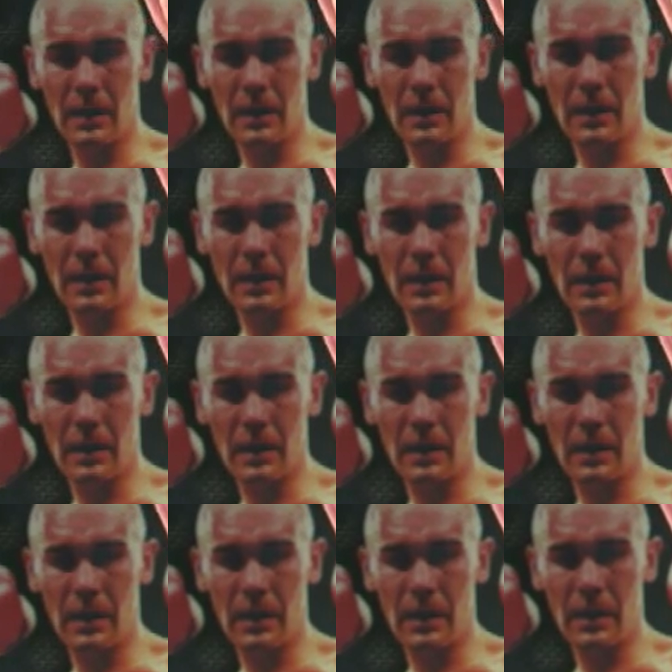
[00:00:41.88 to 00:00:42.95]

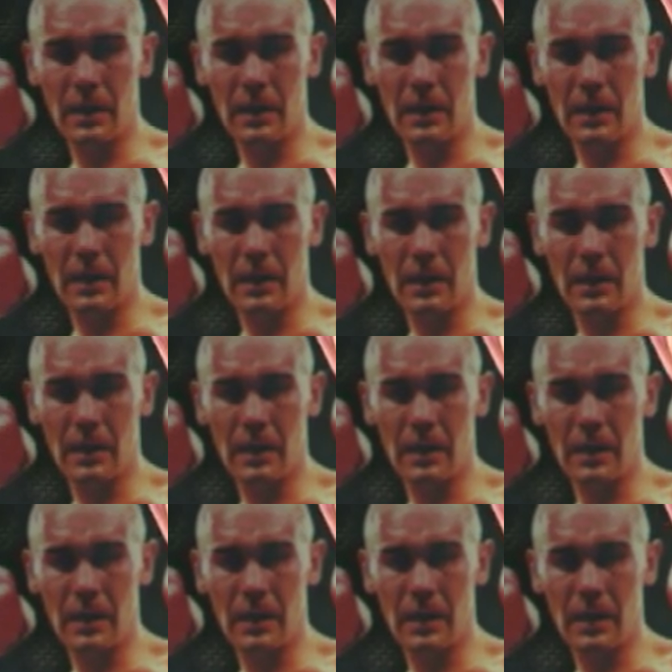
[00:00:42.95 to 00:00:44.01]

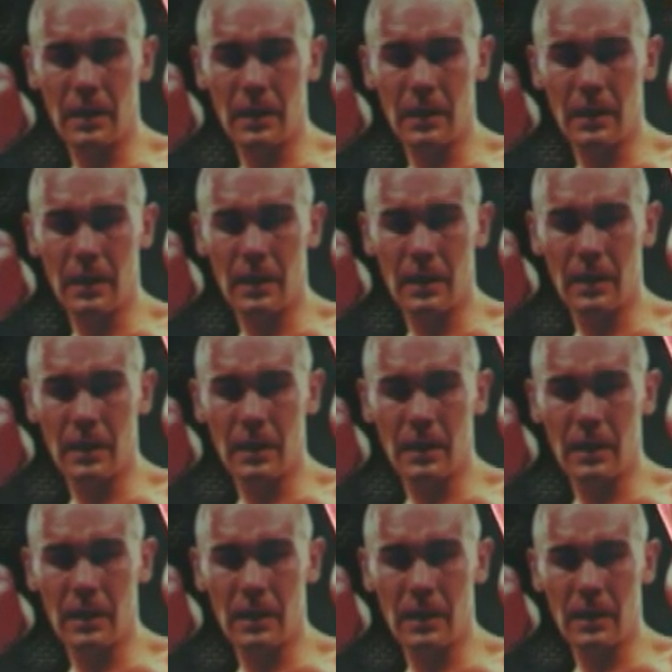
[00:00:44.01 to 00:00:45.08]

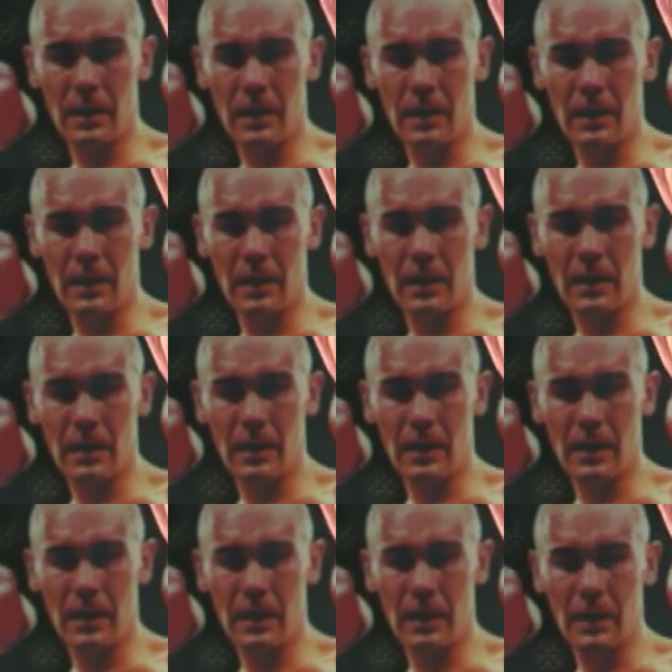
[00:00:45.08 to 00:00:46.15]

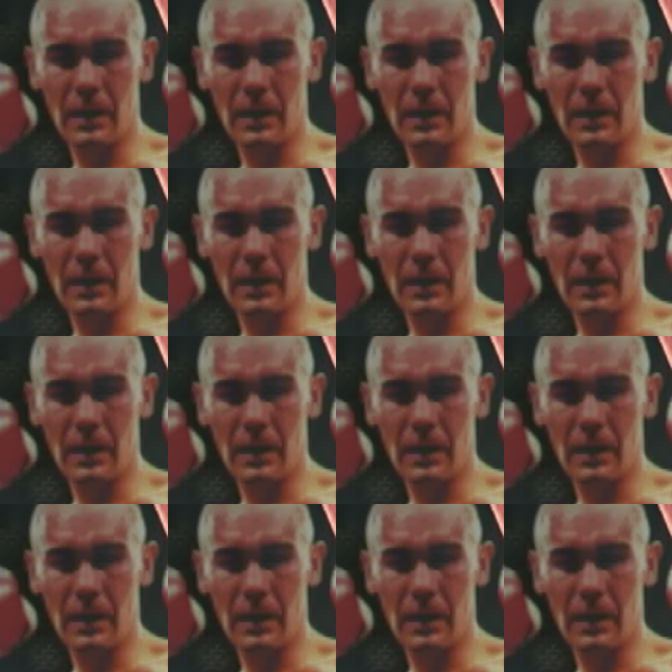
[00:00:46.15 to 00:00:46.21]
(silent)